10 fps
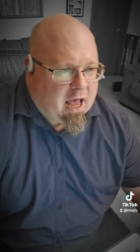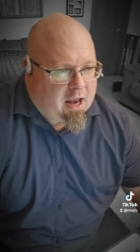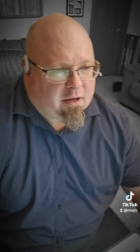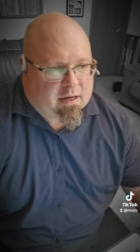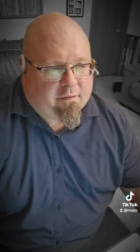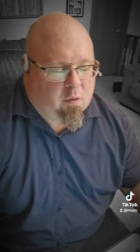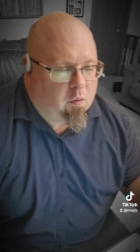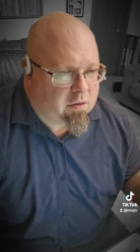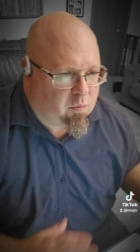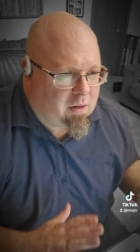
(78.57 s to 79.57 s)
And I'll give you
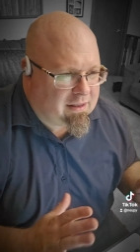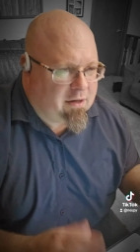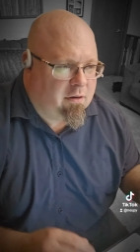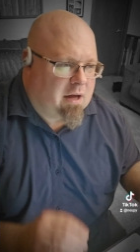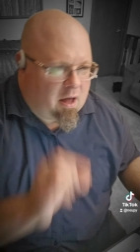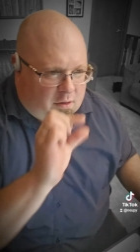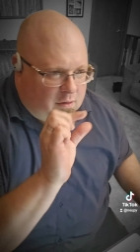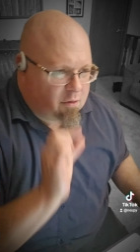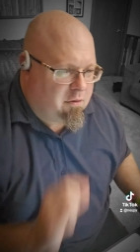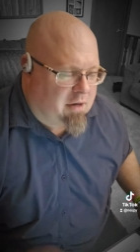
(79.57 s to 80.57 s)
with one little other
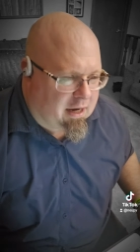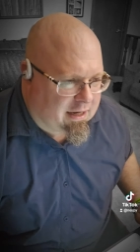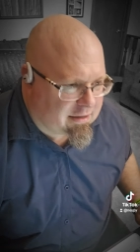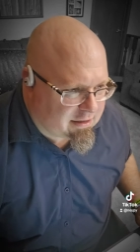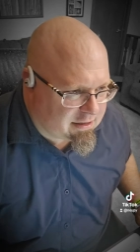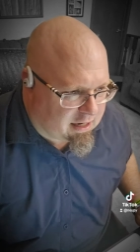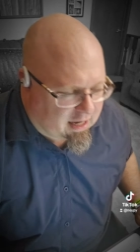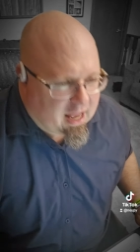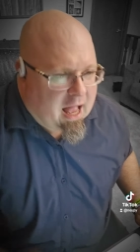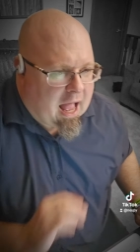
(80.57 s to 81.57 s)
little nugget to see.
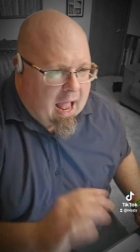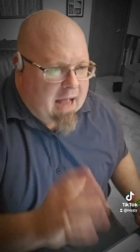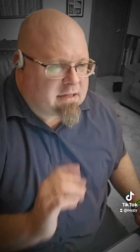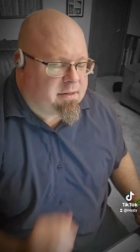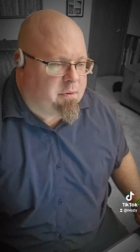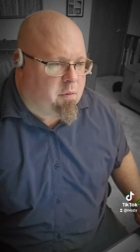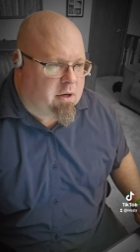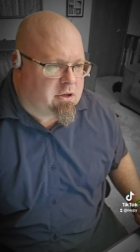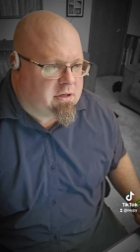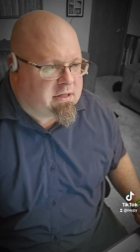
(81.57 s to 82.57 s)
Ask them a
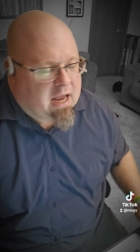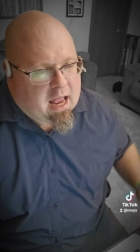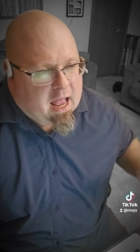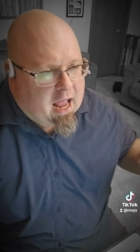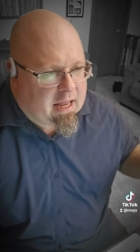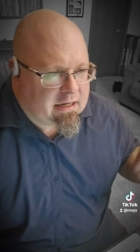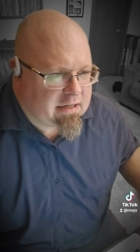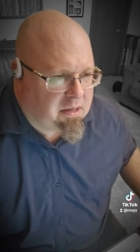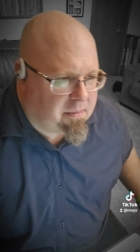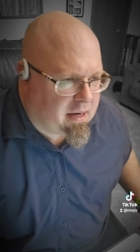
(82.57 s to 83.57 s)
question and say, hey,
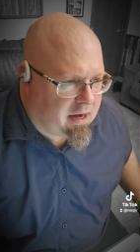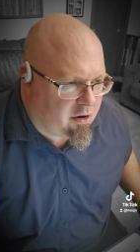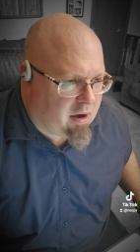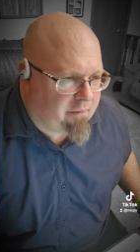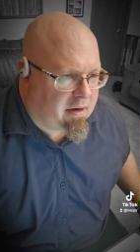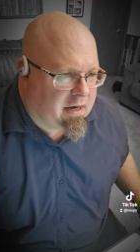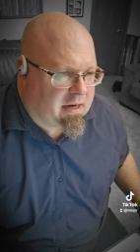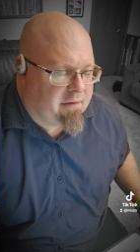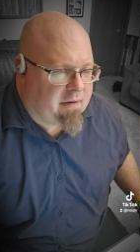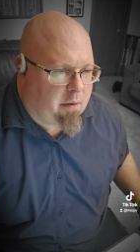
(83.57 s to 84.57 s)
does anybody here have an
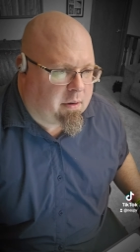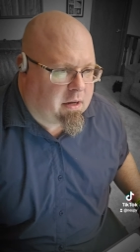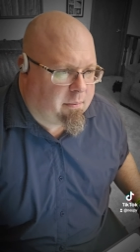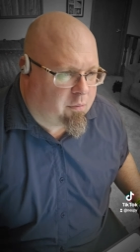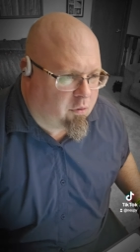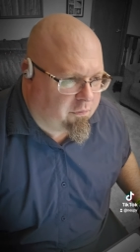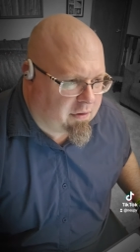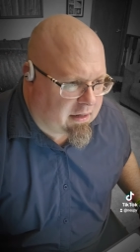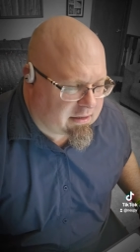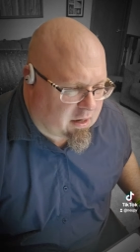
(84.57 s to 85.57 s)
idea of how we can improve
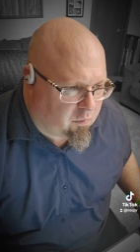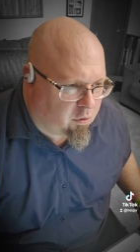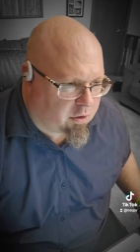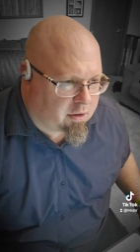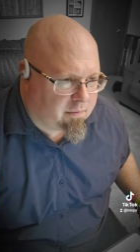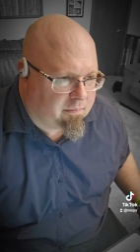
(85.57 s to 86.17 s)
things at work?